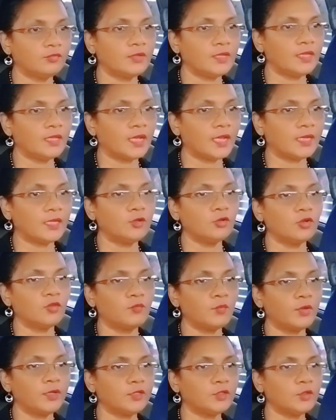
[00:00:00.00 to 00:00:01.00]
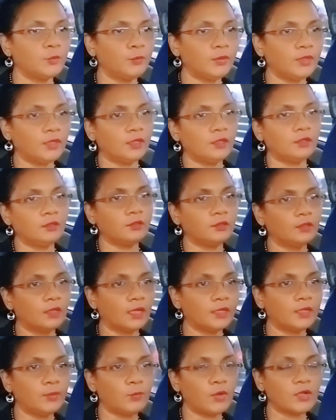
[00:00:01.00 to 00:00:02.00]
they had enough money to pay
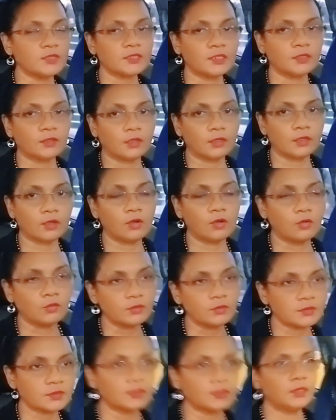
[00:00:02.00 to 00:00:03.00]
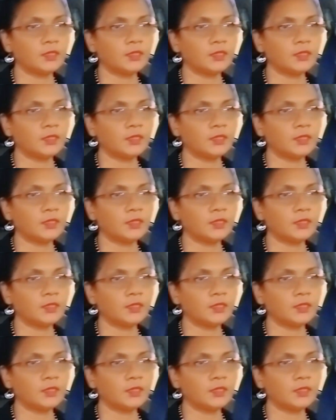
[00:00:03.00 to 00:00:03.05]
a deposit on a house